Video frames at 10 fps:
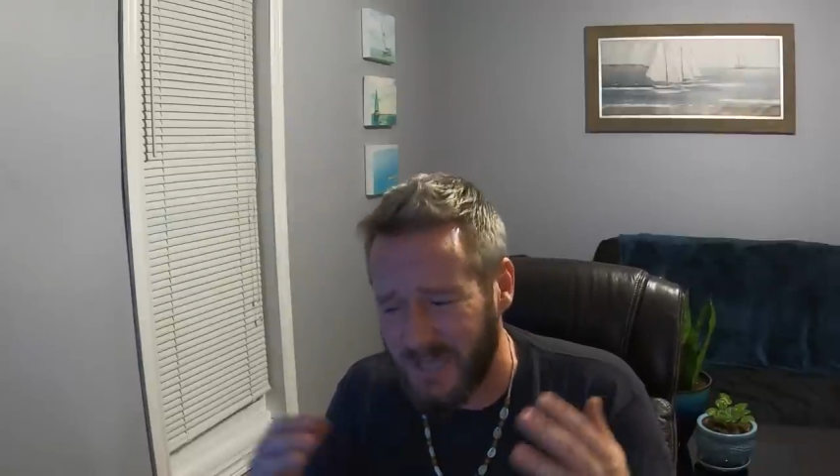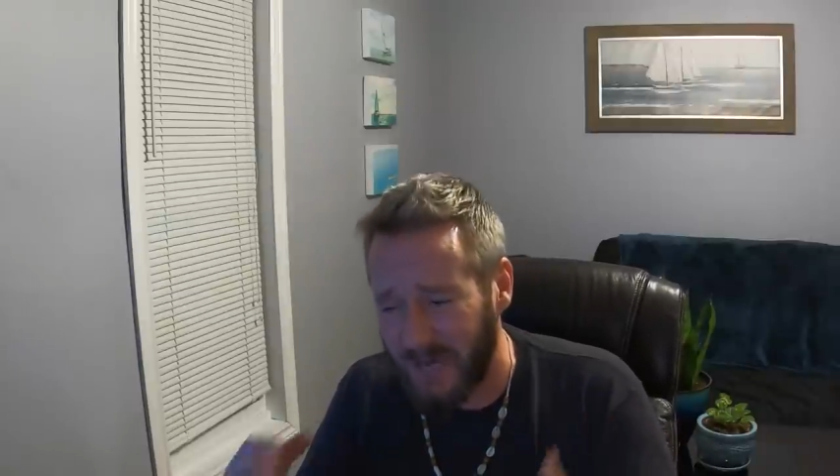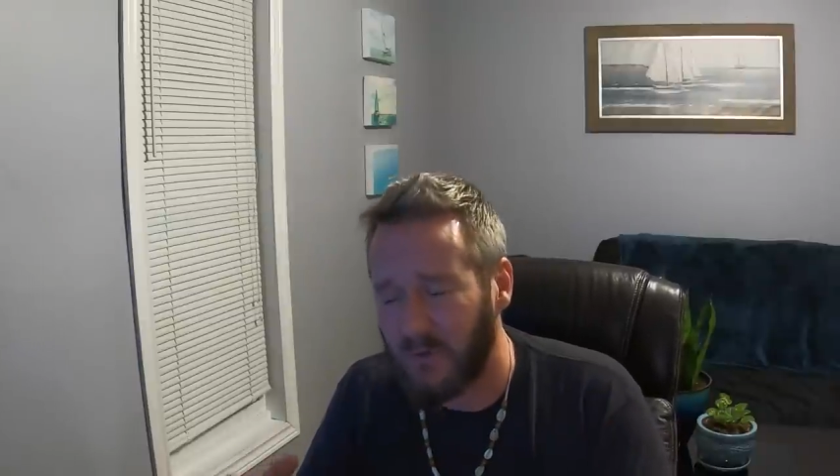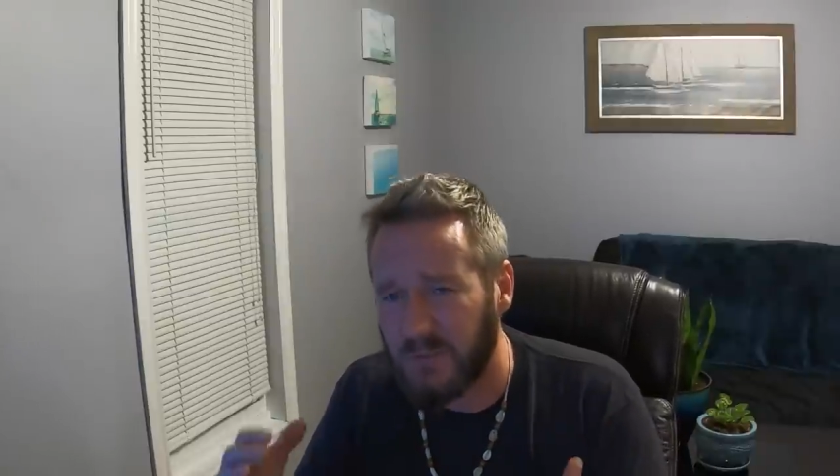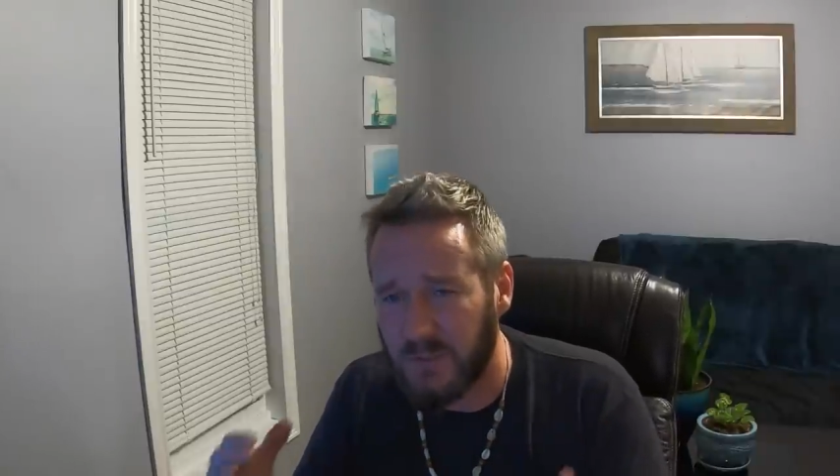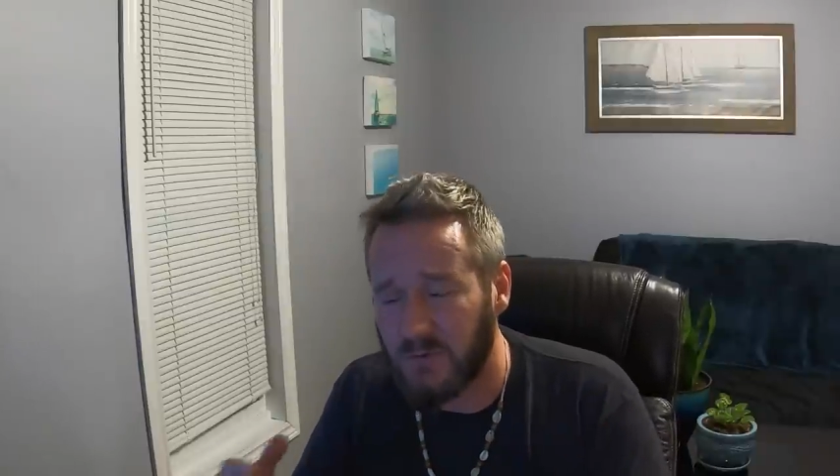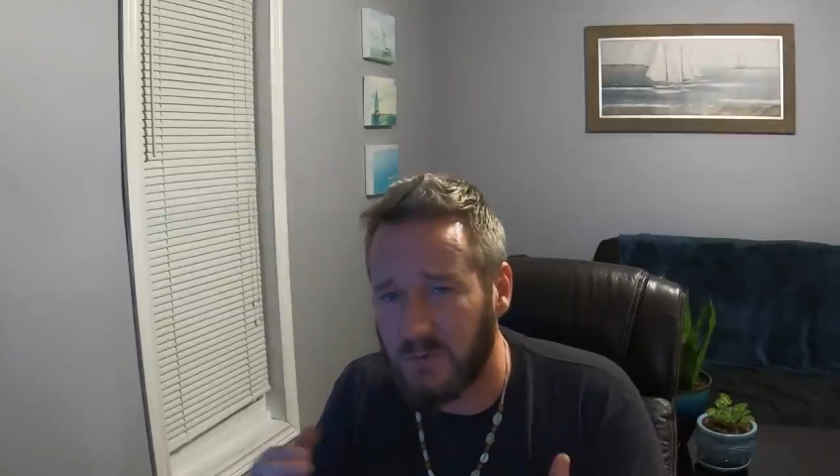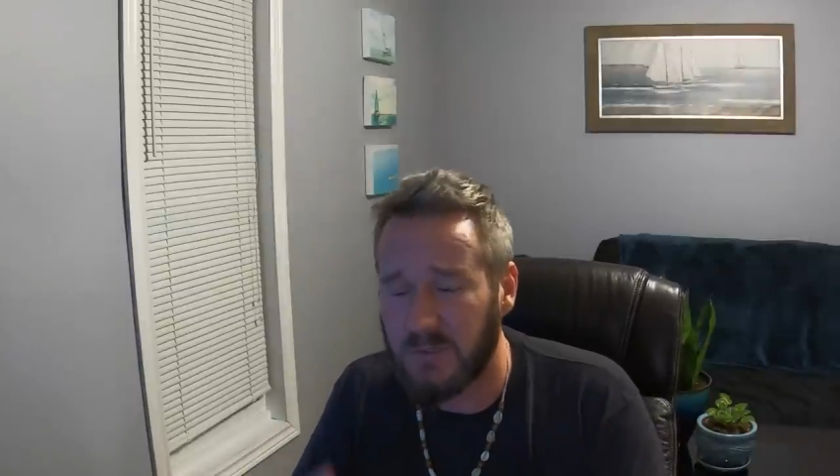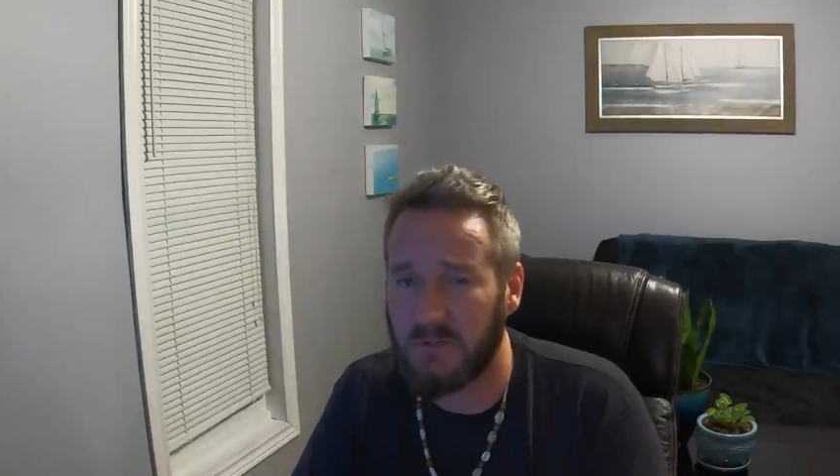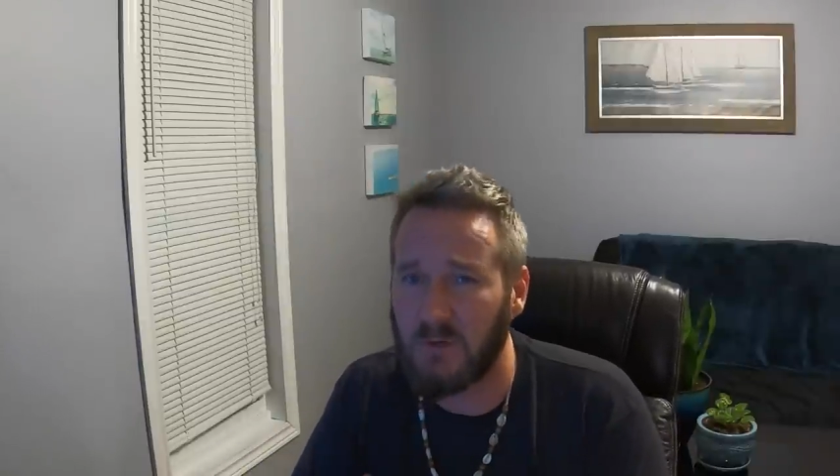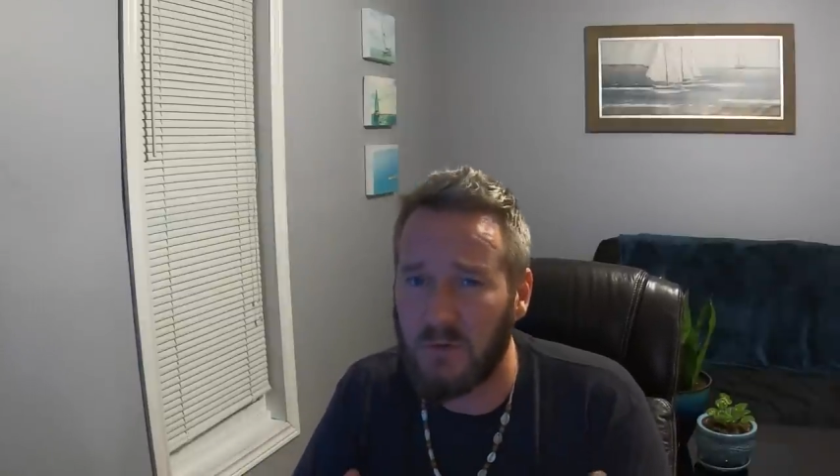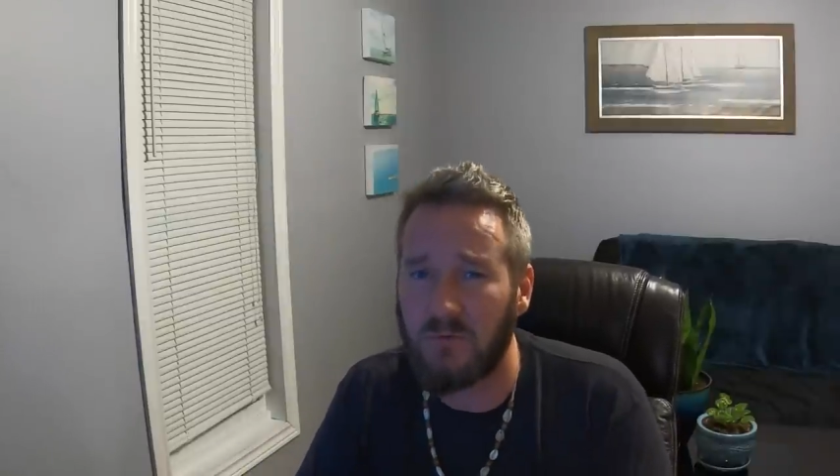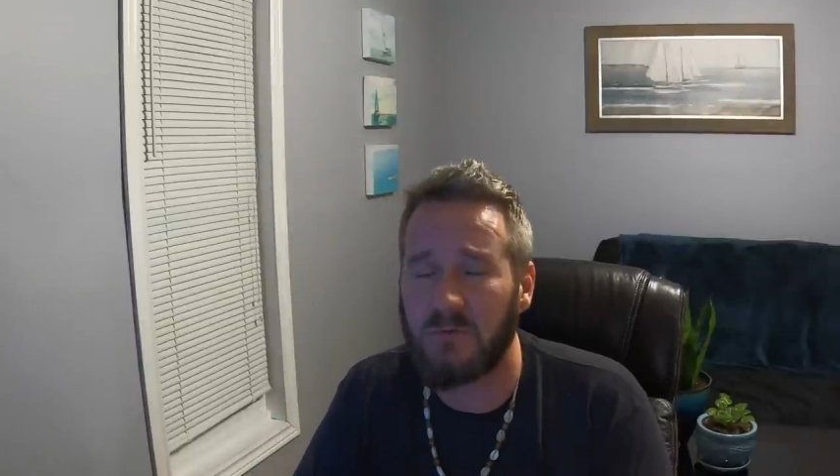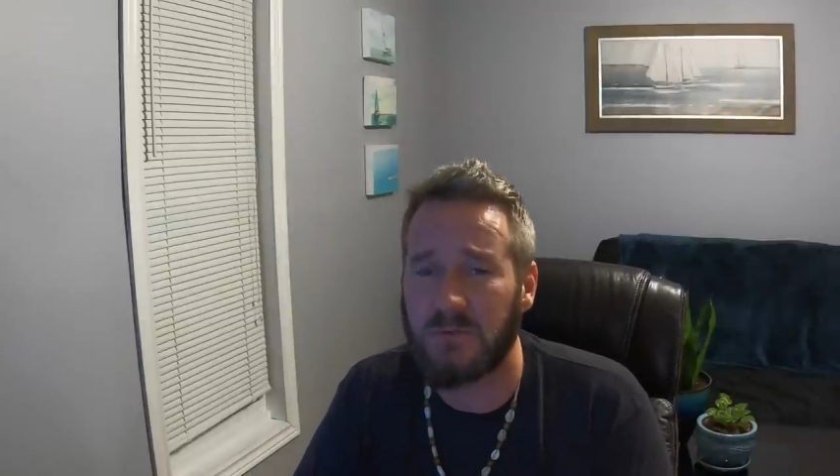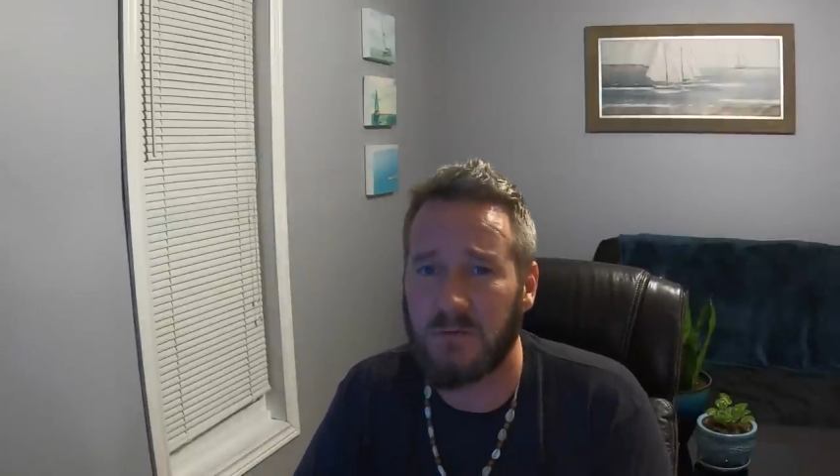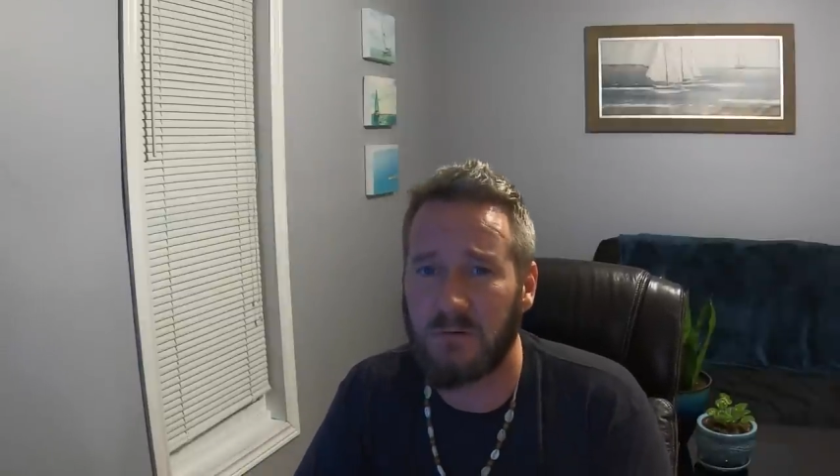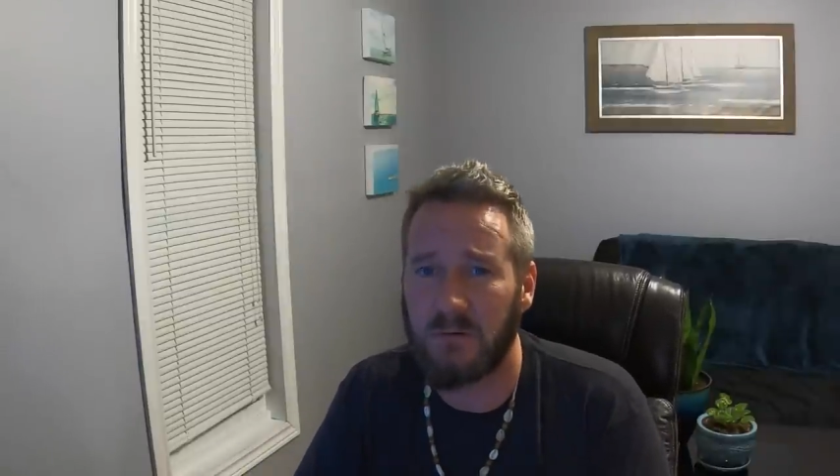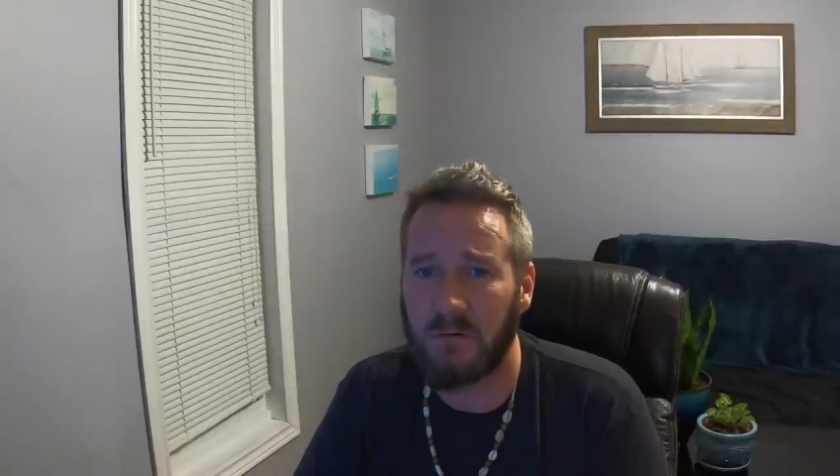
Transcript: tells you to use.